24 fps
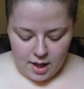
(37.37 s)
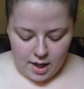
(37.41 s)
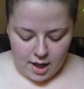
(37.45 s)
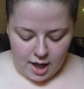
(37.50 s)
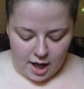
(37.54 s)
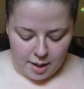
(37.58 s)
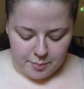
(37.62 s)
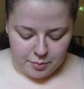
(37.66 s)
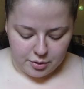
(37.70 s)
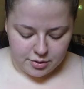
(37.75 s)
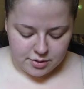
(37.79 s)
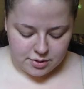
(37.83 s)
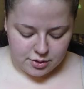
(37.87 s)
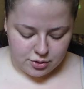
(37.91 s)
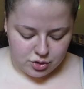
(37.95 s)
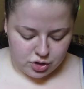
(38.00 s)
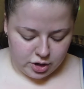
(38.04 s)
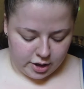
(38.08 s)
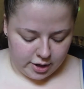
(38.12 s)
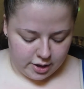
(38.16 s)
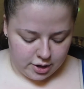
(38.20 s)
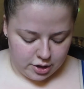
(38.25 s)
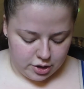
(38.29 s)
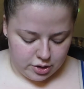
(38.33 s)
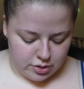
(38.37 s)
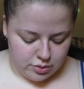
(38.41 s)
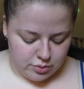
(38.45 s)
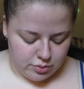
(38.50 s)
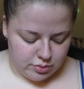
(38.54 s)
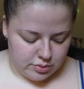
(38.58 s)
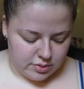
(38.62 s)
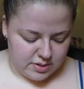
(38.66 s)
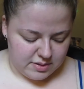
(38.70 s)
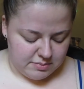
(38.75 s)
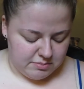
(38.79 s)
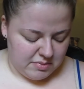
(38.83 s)
I'm also trying to
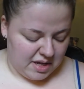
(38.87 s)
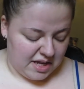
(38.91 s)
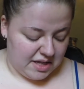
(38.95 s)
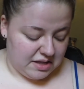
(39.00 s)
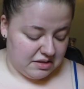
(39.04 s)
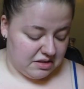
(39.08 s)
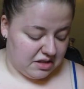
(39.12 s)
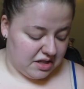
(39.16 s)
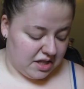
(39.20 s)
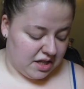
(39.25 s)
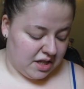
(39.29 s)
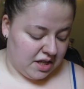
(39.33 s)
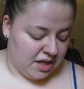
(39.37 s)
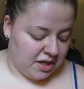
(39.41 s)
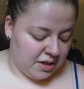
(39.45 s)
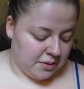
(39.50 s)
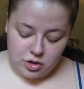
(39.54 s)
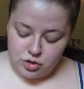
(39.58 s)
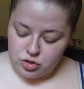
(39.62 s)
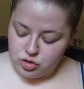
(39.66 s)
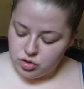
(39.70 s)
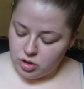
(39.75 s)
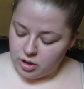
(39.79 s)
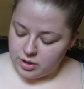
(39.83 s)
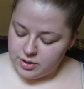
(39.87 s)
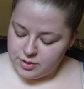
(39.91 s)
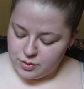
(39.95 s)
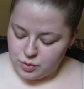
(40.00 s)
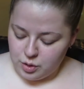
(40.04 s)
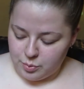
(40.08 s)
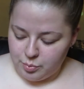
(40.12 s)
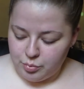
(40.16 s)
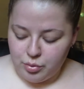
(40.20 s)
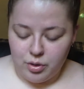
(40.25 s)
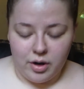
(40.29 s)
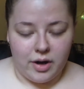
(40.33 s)
use mainly
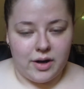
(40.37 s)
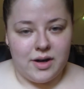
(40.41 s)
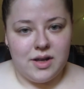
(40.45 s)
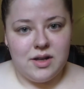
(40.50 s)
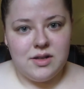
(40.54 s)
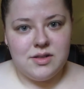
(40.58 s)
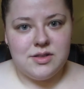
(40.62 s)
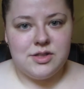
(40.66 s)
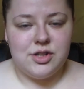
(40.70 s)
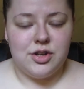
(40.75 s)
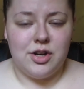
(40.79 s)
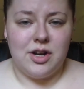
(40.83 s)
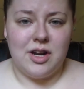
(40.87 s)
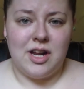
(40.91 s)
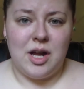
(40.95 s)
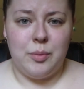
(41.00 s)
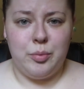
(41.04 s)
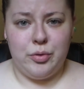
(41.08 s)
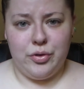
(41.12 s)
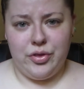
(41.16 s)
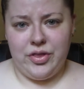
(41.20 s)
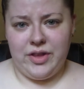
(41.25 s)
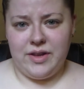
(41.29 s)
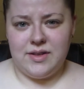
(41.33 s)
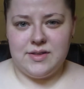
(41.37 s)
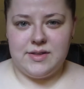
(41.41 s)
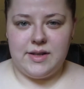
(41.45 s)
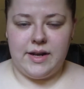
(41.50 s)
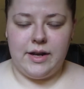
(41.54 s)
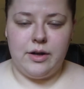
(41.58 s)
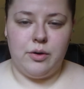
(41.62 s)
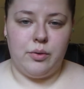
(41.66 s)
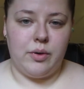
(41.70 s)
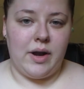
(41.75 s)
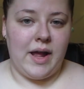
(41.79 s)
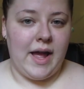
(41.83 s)
drugstore products. There are a couple things that I
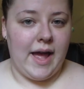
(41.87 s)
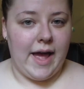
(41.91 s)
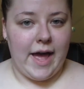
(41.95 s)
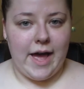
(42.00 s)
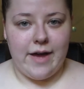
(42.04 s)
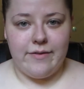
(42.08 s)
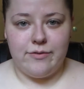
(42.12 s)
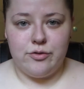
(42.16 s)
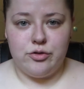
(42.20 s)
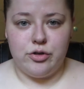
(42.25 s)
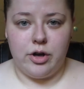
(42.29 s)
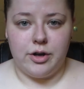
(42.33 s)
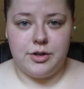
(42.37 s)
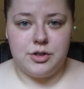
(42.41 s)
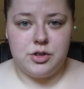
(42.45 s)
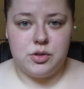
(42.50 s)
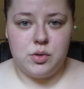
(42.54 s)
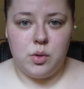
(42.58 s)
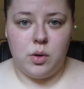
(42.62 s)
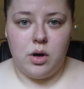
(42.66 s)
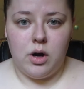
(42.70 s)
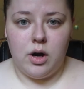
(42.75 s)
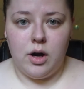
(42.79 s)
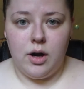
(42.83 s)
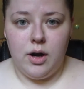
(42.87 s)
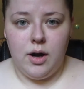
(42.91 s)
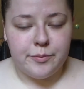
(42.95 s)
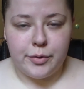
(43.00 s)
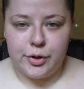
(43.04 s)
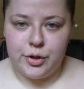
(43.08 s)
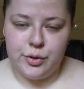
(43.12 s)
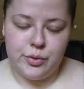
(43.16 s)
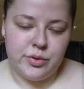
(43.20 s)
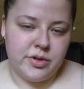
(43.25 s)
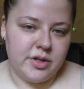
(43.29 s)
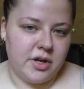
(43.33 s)
don't have drugstore,
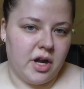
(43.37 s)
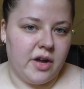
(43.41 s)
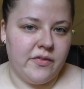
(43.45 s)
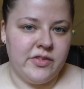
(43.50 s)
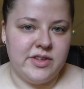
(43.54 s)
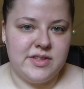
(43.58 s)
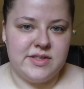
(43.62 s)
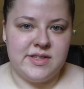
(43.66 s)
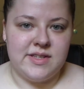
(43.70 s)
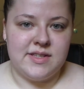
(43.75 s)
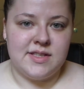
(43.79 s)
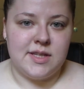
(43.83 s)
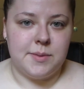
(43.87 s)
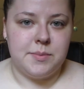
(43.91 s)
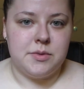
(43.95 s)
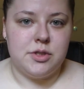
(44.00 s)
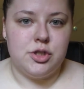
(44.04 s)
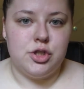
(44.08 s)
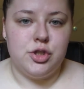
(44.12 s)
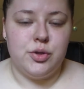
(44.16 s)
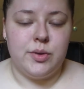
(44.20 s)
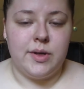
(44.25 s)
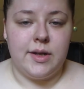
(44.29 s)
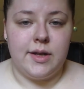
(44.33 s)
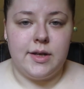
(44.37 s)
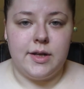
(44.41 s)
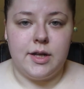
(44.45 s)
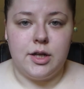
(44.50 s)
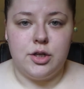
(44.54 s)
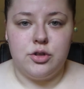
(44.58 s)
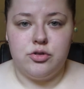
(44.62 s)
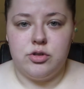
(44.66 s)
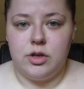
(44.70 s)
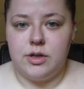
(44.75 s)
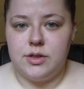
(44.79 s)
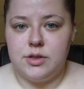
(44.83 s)
but you could obviously substitute in a
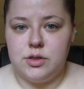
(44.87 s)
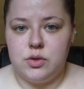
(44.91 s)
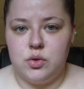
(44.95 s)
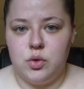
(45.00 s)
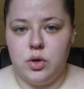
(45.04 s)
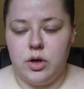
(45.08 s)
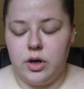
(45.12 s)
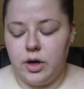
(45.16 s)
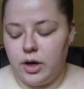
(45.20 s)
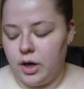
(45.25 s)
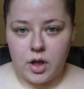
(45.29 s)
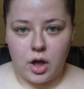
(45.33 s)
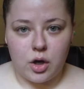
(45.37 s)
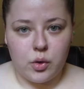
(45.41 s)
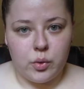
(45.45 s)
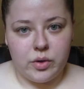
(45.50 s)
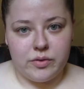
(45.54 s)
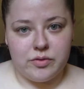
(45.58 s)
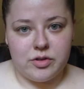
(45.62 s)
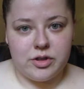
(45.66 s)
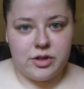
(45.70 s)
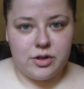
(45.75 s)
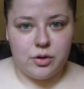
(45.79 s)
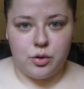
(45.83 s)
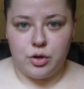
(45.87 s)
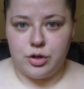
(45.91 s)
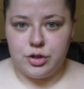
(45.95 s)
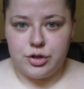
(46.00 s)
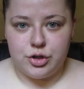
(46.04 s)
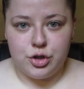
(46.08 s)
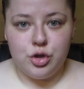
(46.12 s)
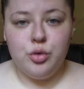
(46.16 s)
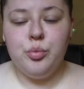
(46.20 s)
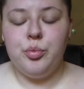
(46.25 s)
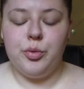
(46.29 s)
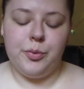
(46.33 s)
drugstore equivalent or
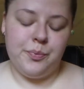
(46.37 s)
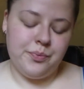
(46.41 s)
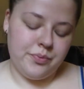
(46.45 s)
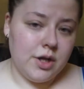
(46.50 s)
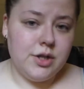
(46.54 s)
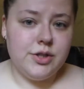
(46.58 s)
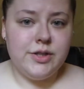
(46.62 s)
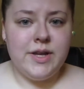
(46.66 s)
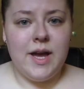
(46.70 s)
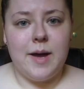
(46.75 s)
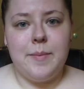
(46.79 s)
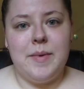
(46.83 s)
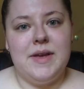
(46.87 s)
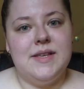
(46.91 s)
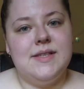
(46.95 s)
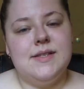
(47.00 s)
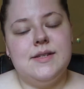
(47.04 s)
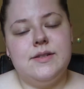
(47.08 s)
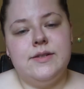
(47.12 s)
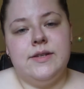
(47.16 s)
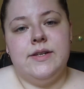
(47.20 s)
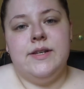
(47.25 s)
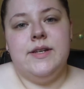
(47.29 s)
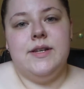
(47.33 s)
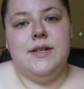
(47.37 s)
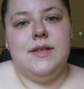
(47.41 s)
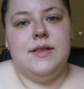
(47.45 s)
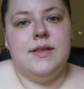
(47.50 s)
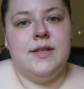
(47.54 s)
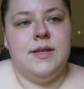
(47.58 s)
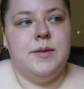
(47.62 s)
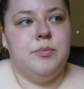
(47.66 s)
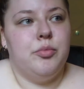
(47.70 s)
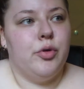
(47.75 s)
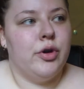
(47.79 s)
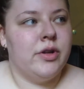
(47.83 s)
dupe. So yeah, basically
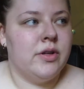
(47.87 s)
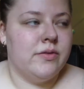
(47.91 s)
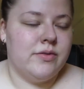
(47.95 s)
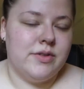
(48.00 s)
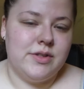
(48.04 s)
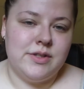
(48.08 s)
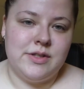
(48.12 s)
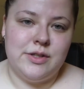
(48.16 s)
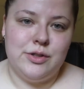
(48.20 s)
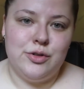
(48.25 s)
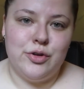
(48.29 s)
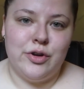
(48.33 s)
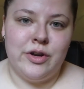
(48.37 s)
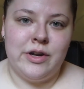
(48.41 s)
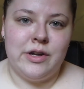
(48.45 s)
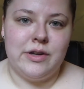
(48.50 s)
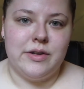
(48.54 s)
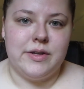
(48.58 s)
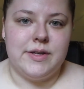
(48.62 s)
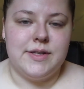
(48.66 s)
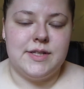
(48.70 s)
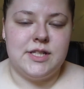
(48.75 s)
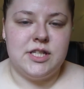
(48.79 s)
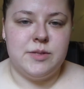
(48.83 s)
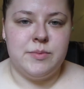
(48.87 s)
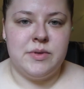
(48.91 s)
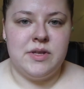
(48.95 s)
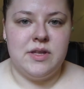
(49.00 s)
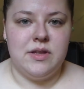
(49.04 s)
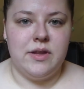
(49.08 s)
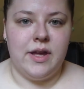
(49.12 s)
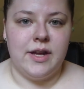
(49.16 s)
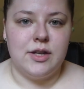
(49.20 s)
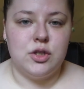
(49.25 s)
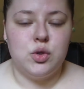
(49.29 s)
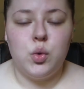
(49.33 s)
the point of this tutorial is to be
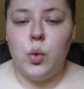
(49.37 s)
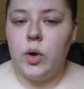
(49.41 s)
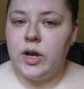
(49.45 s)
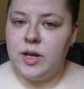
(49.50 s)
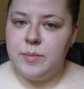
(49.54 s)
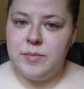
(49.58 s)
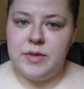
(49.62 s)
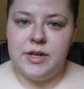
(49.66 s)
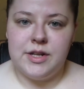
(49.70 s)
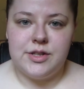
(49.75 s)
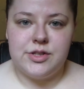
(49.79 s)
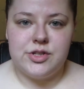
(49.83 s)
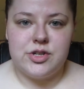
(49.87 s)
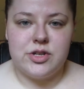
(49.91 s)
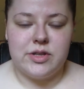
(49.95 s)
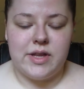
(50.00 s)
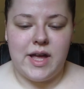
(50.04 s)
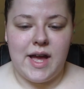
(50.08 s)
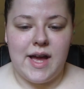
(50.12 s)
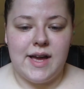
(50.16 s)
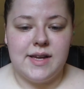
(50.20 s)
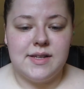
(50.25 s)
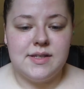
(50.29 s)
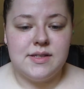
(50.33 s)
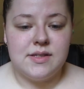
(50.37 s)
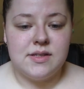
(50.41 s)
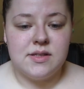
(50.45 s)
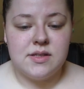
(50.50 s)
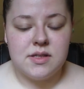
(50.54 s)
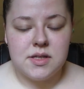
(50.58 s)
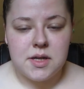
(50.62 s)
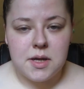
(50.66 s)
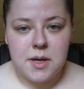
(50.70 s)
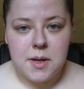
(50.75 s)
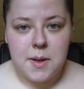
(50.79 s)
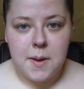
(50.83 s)
like 20 minutes or
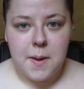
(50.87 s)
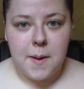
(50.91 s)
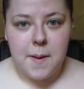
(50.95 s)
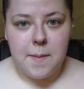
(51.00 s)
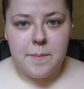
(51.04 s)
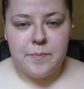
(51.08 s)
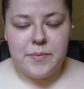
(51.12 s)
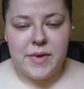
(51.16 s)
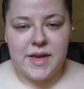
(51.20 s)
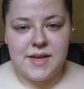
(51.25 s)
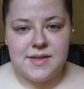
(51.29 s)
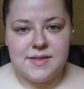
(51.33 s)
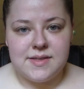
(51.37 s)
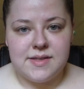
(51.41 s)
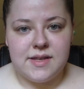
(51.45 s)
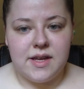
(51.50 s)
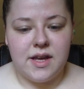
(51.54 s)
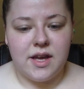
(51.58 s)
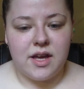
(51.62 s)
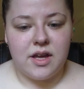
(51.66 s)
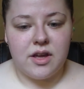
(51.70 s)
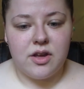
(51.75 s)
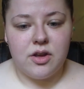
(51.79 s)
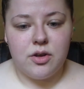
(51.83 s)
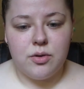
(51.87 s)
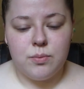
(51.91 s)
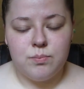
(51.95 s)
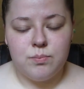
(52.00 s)
less, basic,